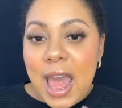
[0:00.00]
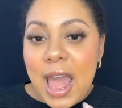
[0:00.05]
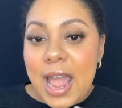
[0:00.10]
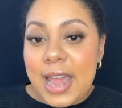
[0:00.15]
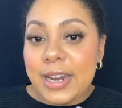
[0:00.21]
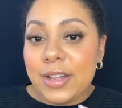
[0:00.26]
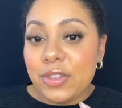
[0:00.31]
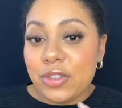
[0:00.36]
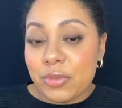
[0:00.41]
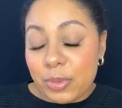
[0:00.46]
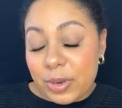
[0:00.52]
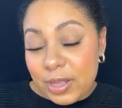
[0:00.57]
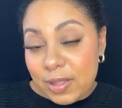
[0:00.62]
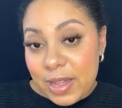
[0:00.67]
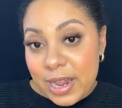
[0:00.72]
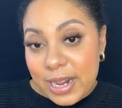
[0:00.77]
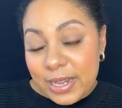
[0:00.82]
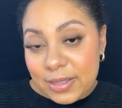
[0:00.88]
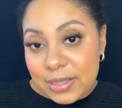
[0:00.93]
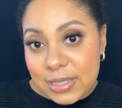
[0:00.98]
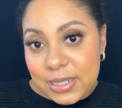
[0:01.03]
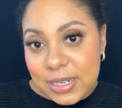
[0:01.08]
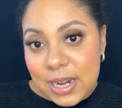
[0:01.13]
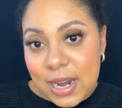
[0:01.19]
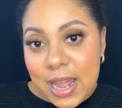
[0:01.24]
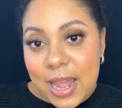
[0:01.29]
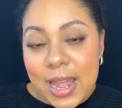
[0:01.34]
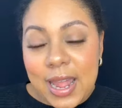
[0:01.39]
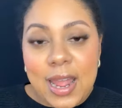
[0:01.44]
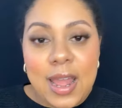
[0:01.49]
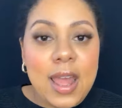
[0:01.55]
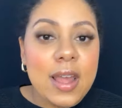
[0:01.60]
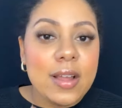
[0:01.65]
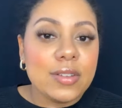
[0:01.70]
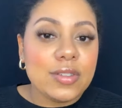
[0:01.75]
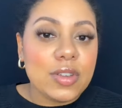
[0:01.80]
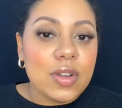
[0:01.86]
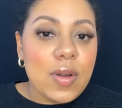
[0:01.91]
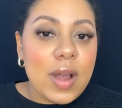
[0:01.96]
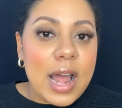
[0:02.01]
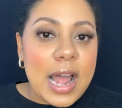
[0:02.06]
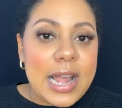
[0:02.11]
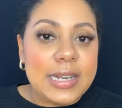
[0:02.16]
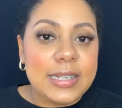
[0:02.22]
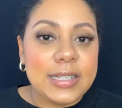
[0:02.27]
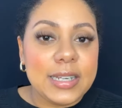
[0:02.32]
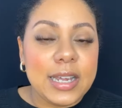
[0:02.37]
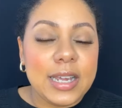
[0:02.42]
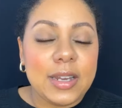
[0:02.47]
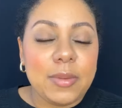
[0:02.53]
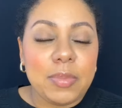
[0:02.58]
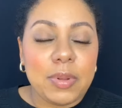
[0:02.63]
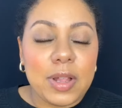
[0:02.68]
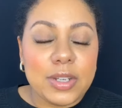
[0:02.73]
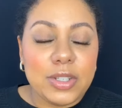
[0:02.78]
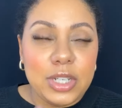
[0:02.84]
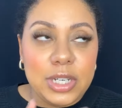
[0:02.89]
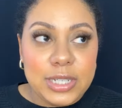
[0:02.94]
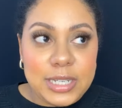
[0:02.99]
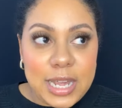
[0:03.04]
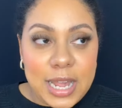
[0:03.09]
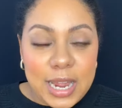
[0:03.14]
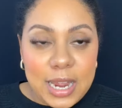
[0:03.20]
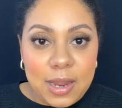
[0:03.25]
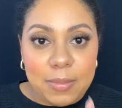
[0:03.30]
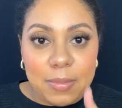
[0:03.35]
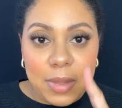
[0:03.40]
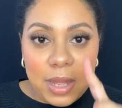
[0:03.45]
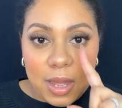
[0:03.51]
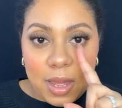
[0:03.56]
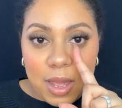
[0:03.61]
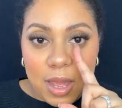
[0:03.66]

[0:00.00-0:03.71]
I did 3 lengths today. So I did Plushy Tame